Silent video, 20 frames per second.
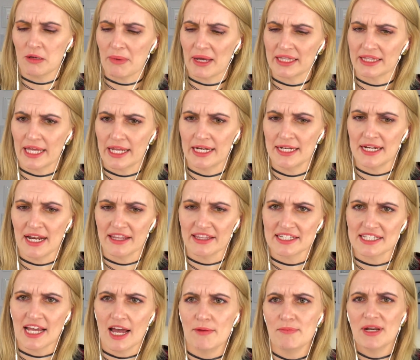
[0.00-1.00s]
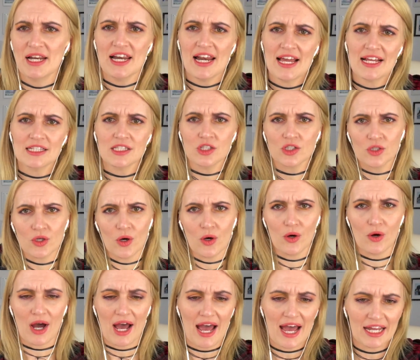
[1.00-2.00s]
about that another time. Let's
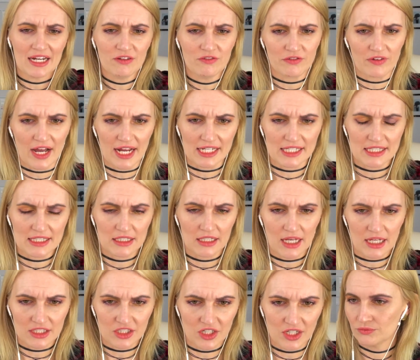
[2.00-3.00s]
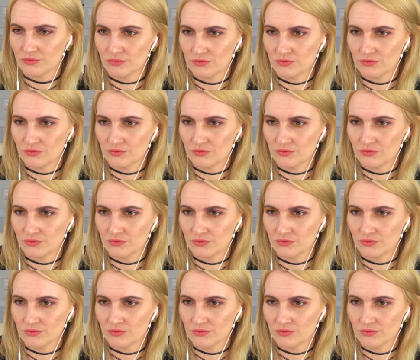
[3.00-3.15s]
go. Advice. Gotcha.